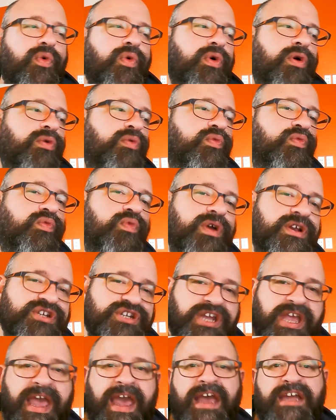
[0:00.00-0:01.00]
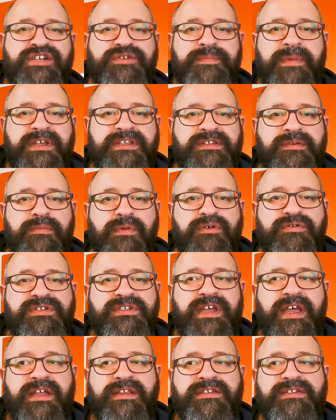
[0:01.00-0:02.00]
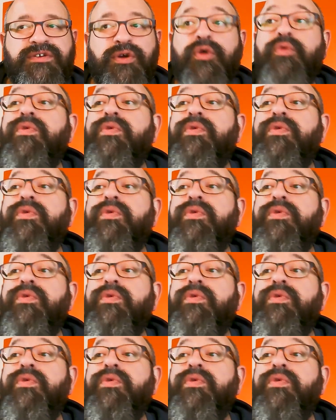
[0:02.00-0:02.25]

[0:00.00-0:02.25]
or which cache makes the most sense,